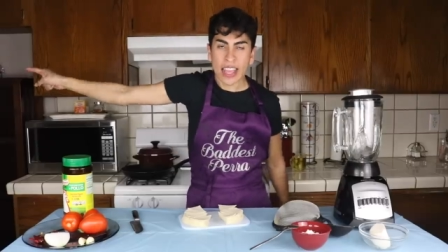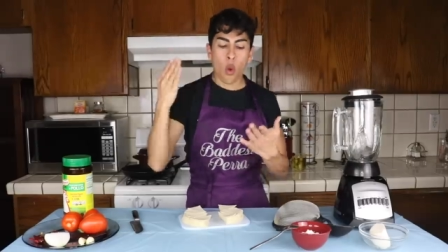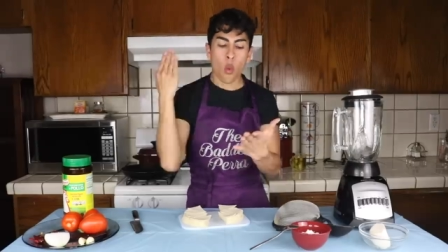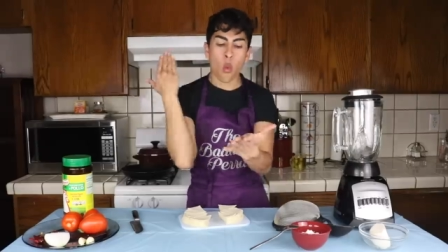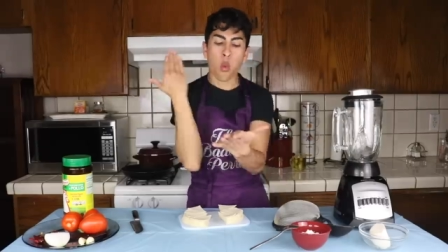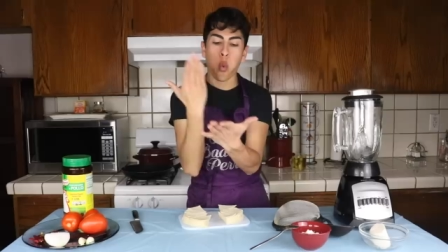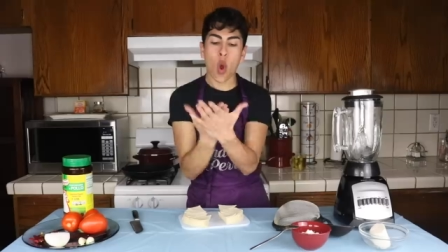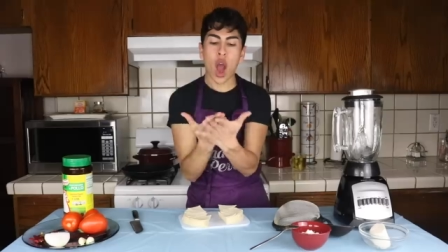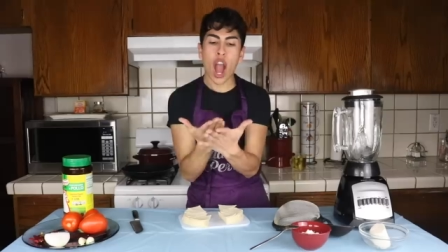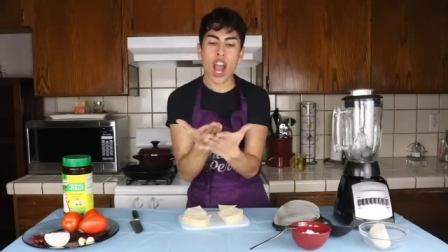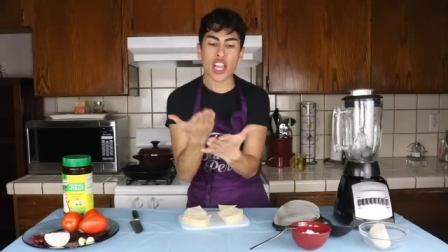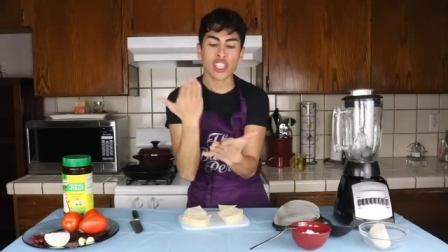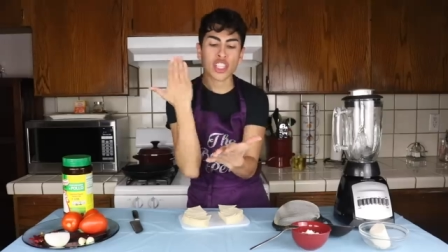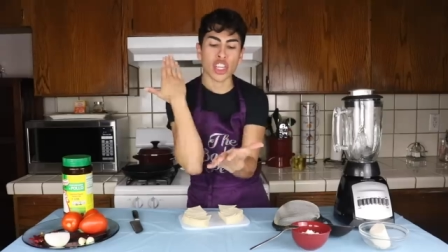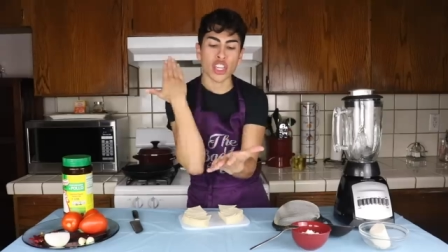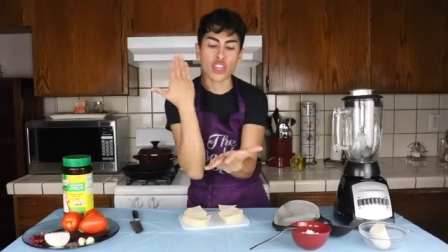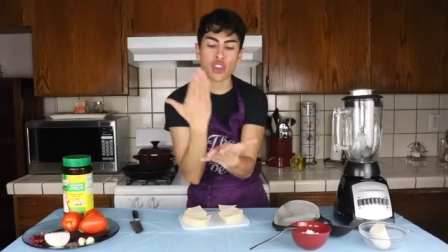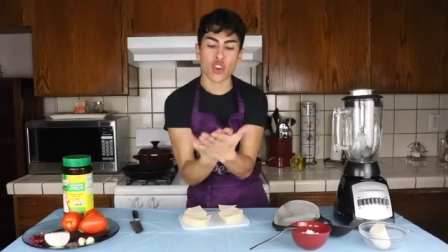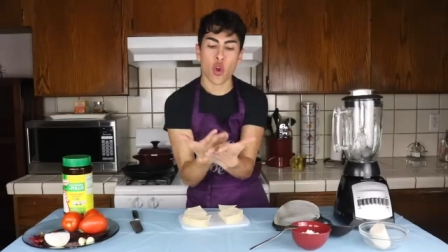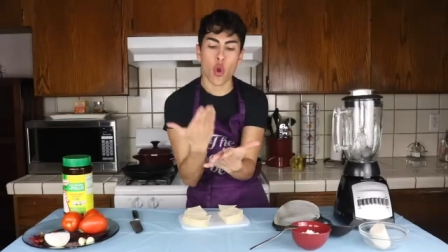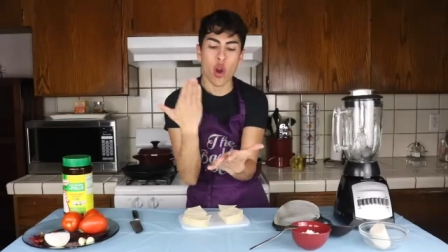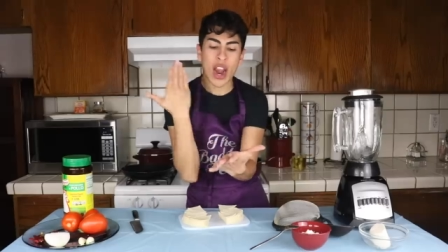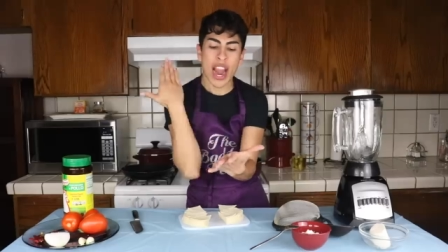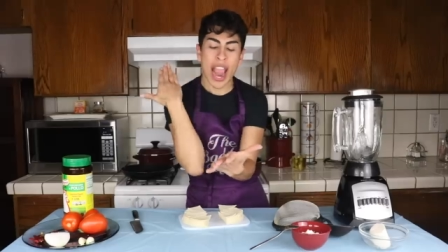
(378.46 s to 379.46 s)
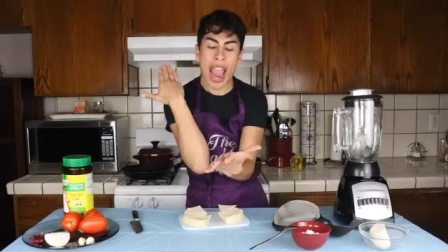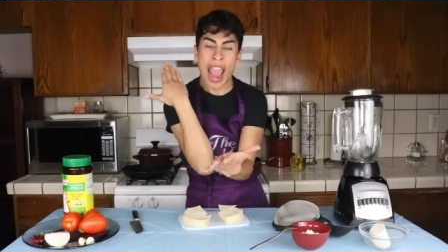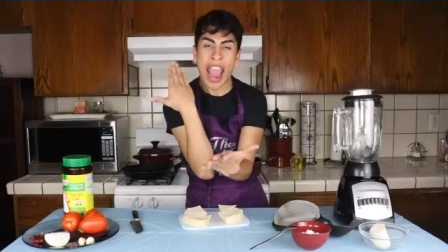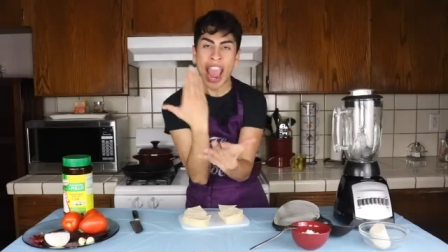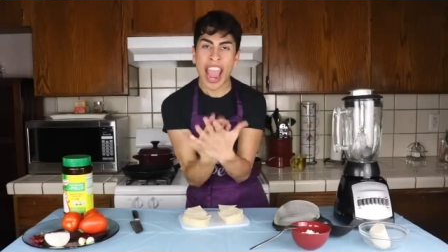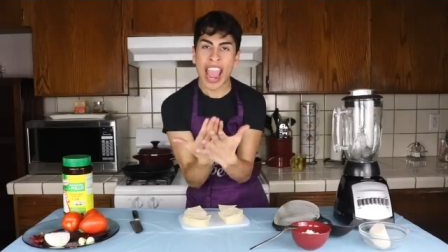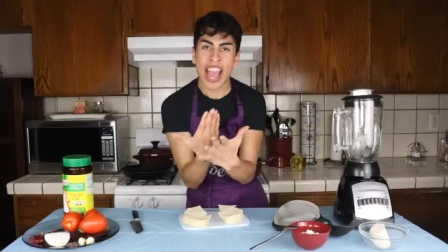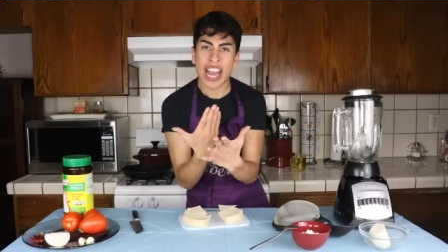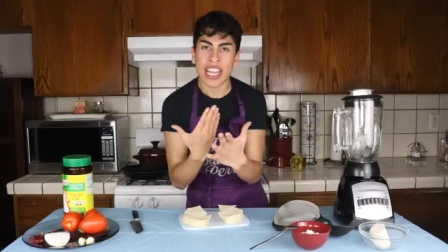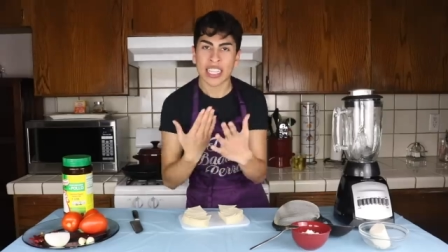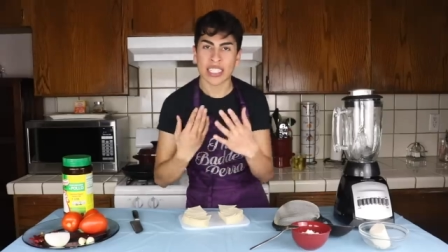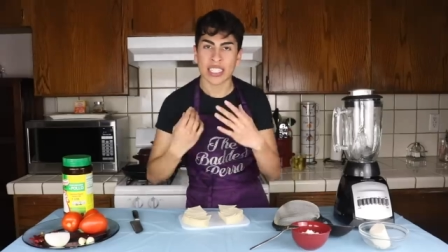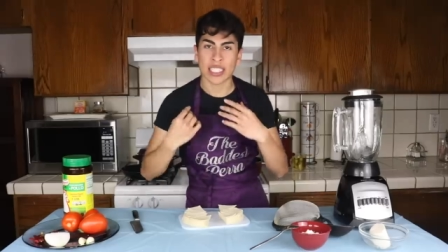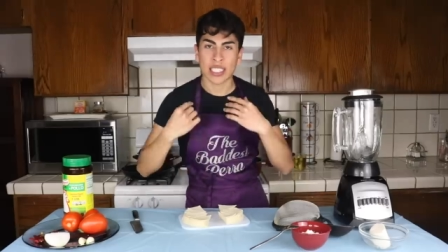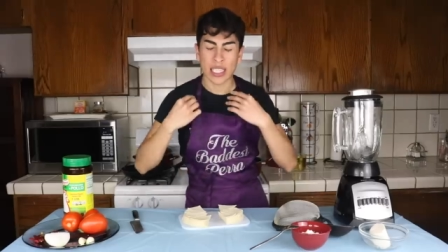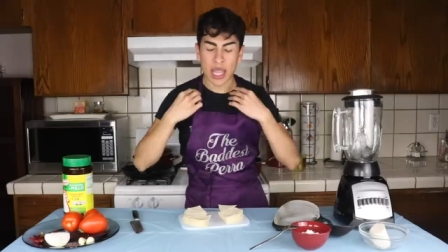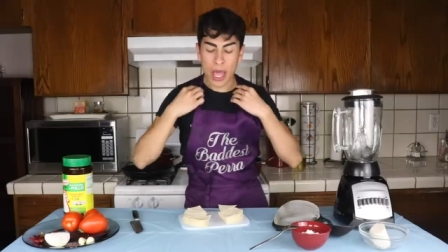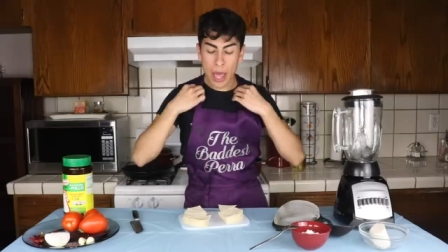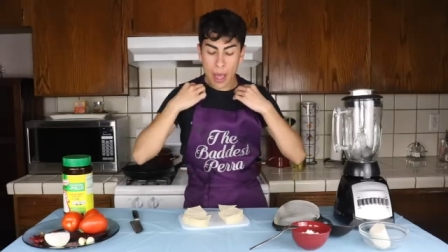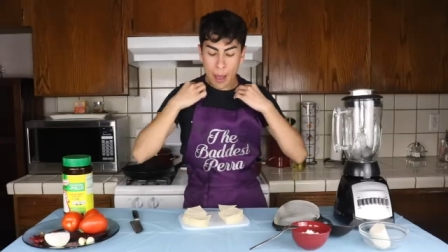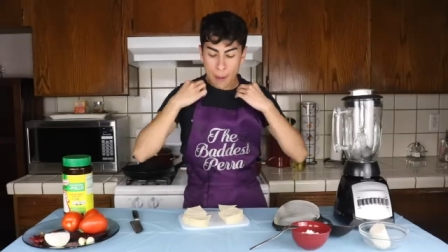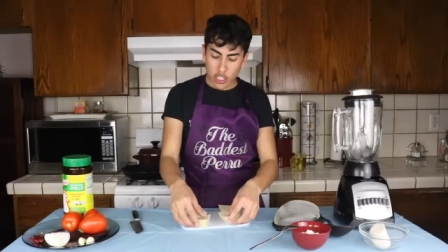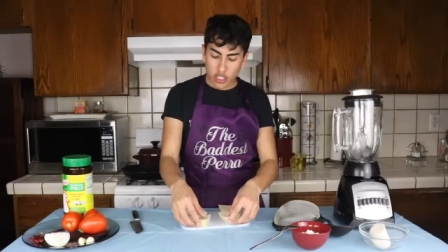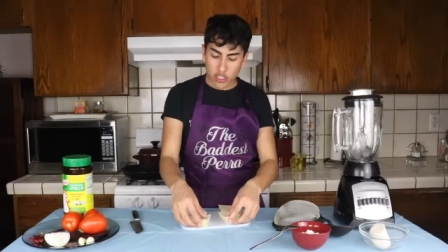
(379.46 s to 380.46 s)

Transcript: wash your hands.